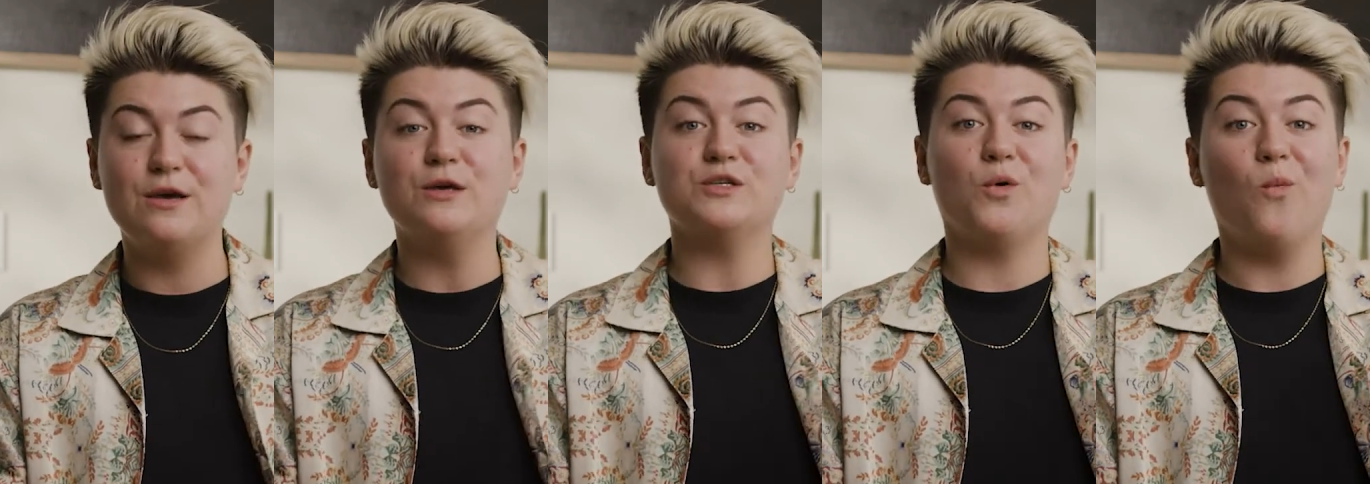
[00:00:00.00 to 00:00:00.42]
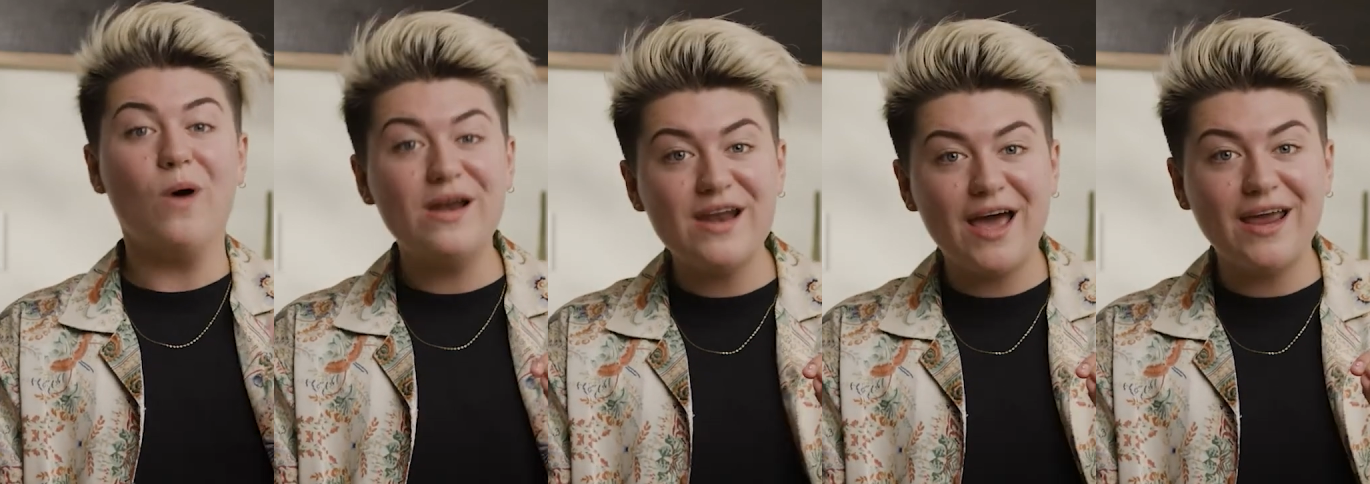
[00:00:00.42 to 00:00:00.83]
So
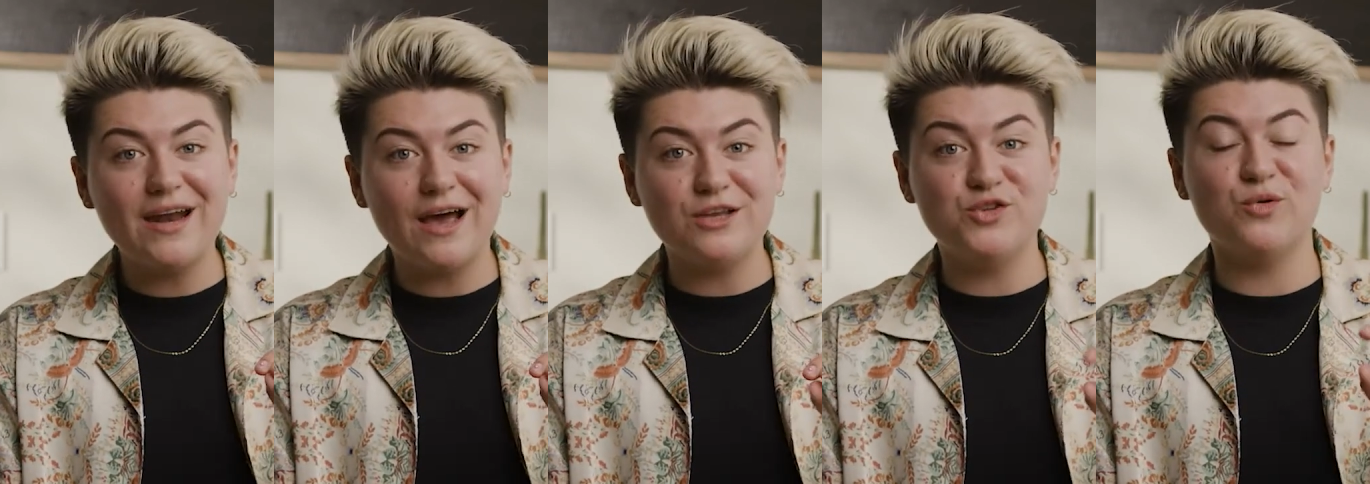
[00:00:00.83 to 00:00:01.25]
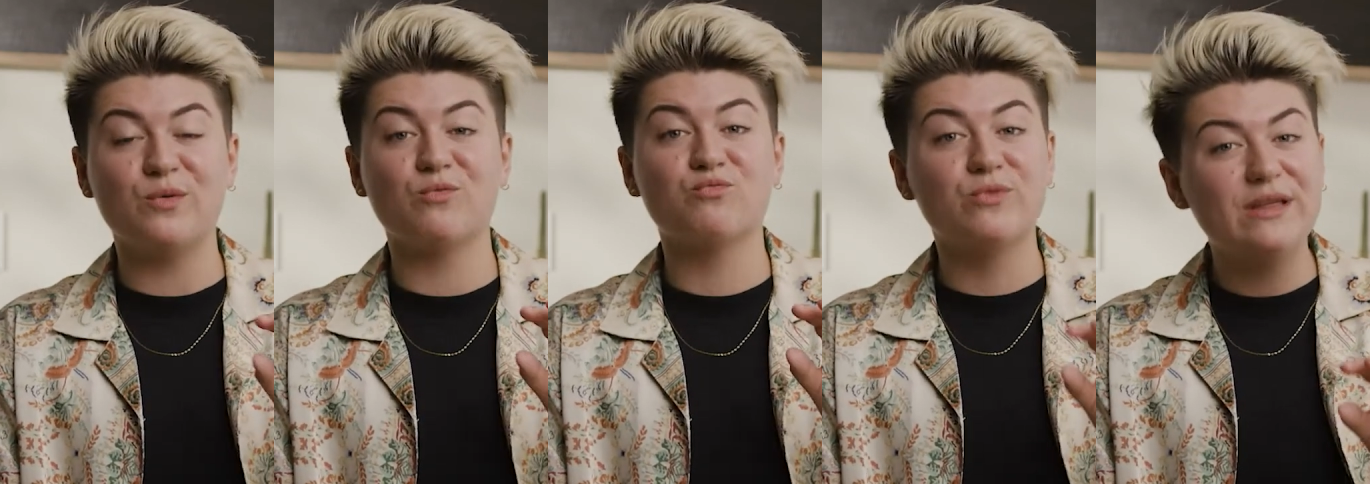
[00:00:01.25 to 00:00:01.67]
one night I do a
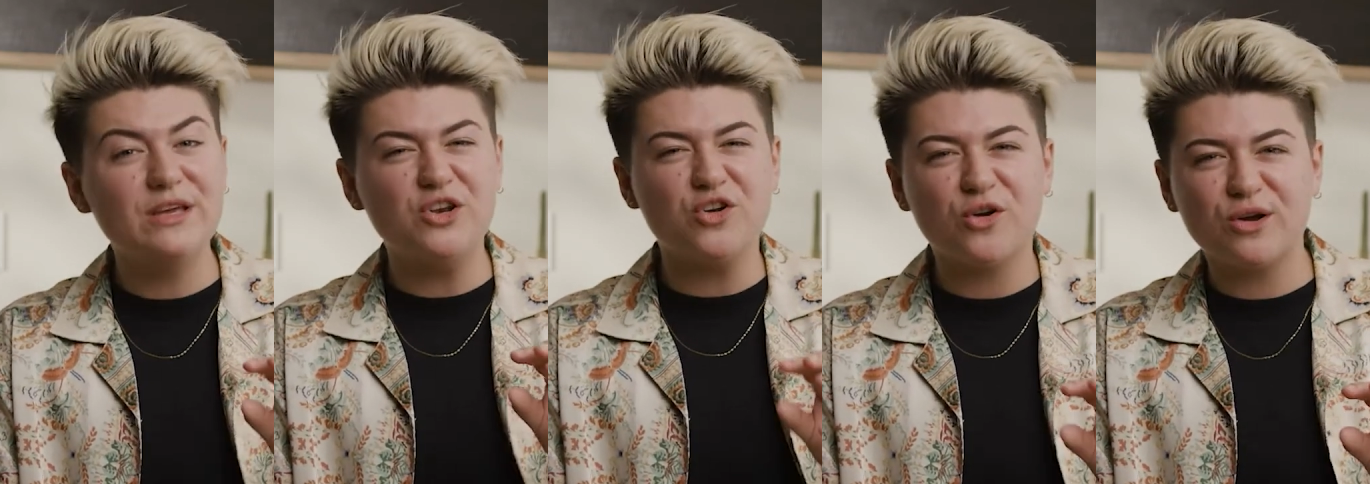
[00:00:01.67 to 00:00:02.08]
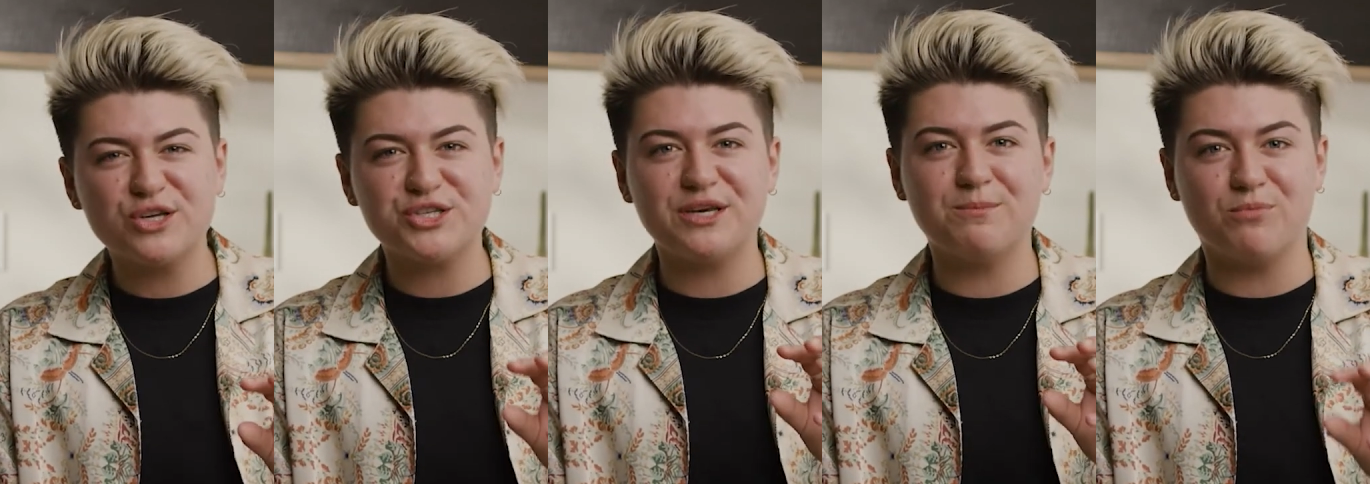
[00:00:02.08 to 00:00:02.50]
really
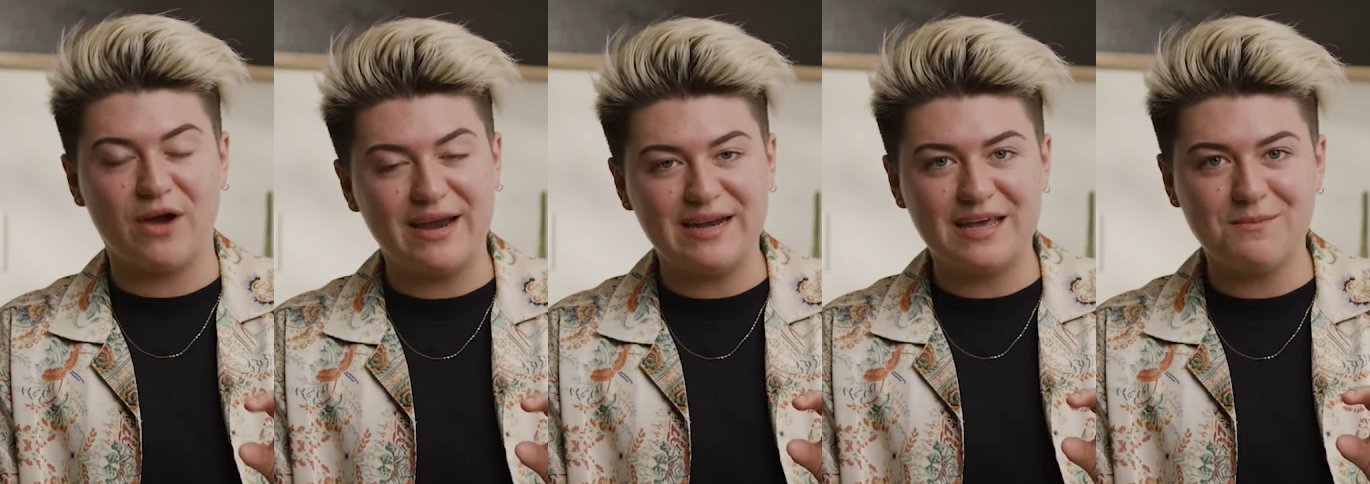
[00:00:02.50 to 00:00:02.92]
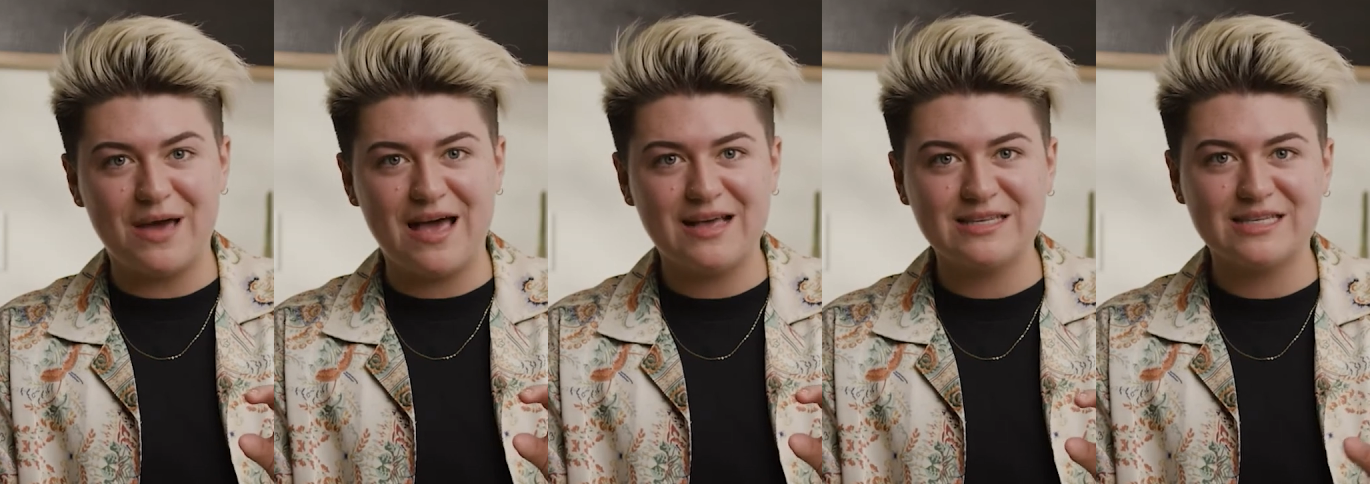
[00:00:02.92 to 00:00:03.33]
nourishing brightening
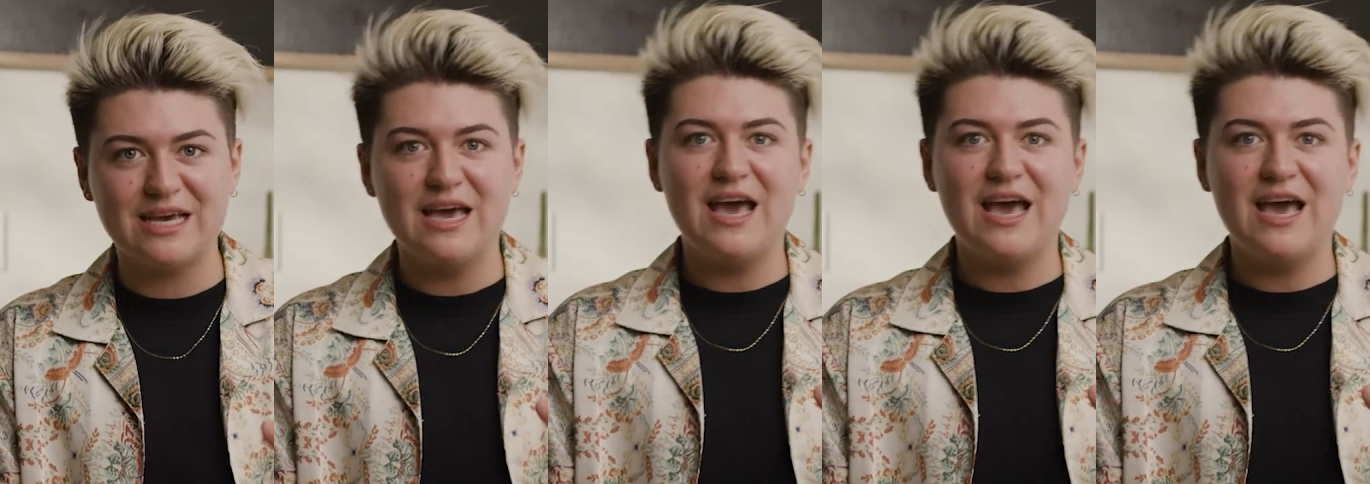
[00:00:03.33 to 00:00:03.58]
mask,